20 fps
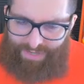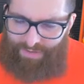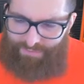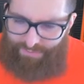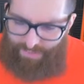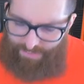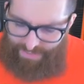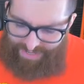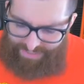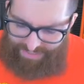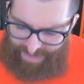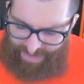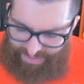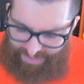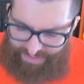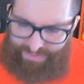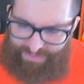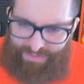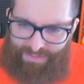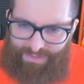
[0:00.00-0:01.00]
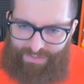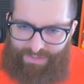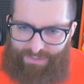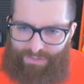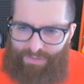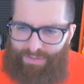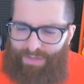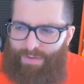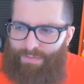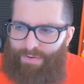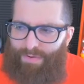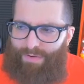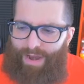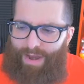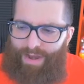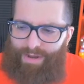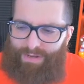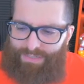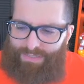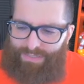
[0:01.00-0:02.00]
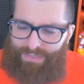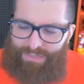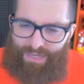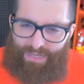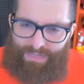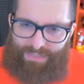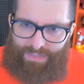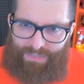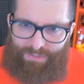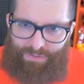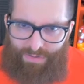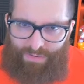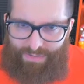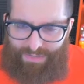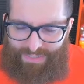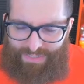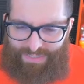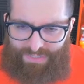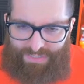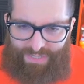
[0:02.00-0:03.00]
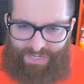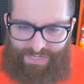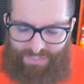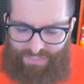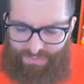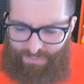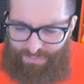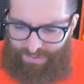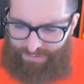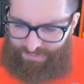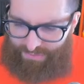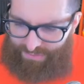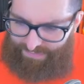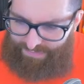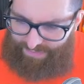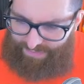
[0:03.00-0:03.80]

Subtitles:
For my Dynasty League. So they were ranked 6th. They scored the 6th most